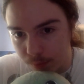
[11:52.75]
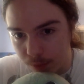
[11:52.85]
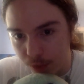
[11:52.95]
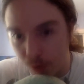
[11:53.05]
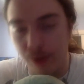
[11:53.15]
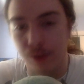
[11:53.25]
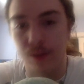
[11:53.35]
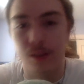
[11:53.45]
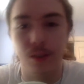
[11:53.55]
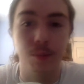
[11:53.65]
Trainer
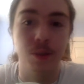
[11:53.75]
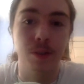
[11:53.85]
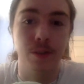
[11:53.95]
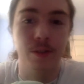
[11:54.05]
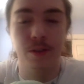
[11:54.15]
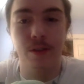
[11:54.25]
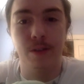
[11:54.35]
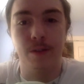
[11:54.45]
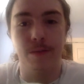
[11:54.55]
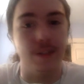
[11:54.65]
Club
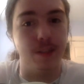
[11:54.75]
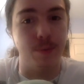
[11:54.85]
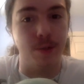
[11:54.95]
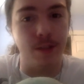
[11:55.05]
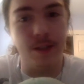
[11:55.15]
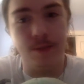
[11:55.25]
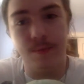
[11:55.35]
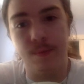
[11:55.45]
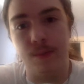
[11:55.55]
Facebook account.